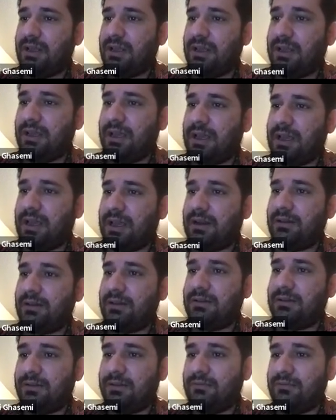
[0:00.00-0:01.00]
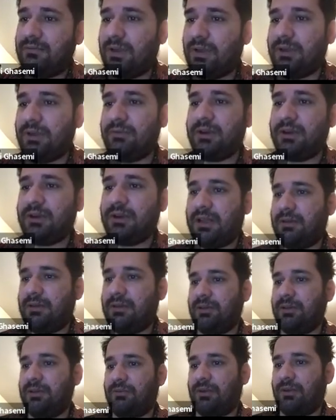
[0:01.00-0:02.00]
L, whatever label
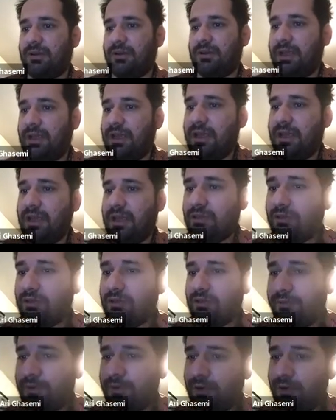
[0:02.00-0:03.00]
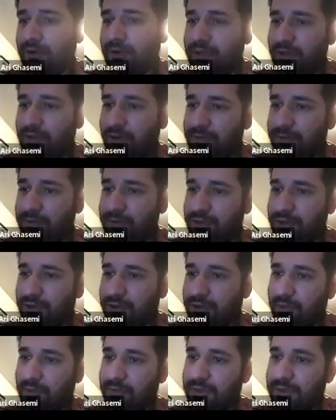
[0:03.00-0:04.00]
you want. So if you write summation of
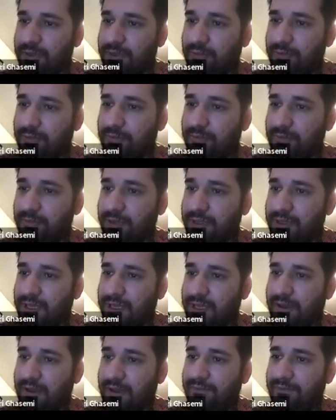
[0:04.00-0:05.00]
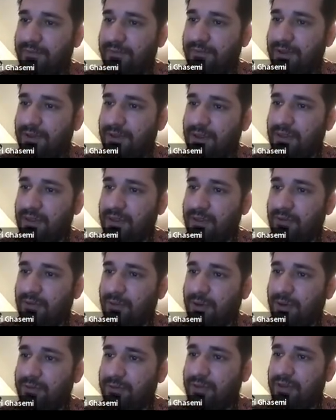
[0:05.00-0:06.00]
moment about point F is
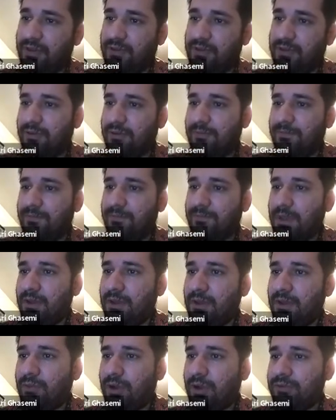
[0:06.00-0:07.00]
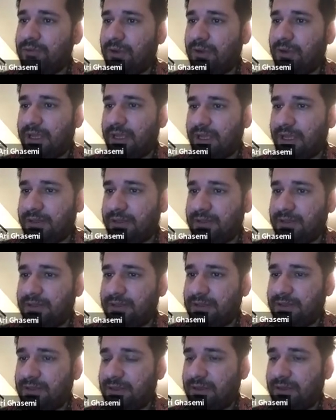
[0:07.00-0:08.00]
equal to 0, what do I get?
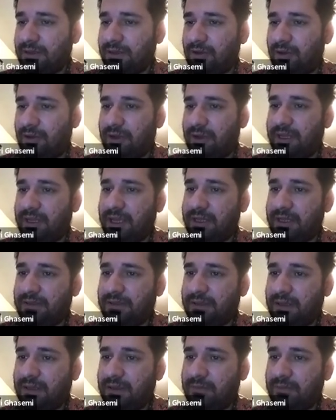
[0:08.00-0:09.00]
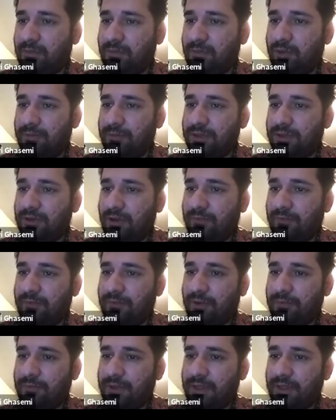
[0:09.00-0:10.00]
I get moment come
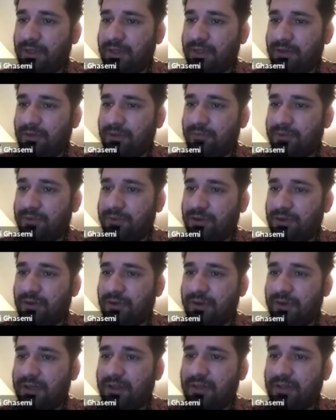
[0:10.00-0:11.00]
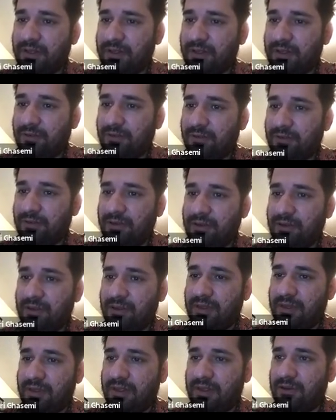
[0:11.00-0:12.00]
from this zero, which is already 0,
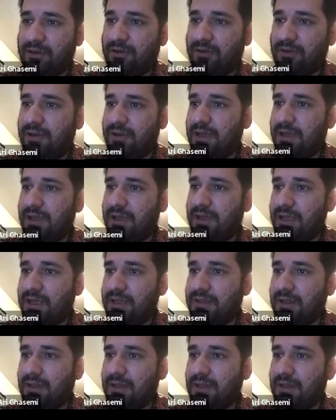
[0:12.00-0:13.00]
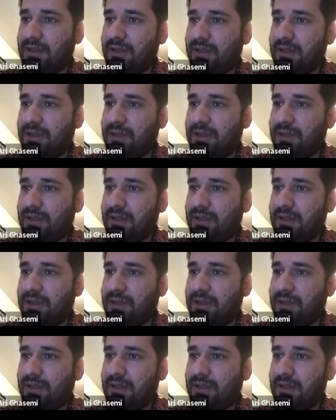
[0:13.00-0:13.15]
0. This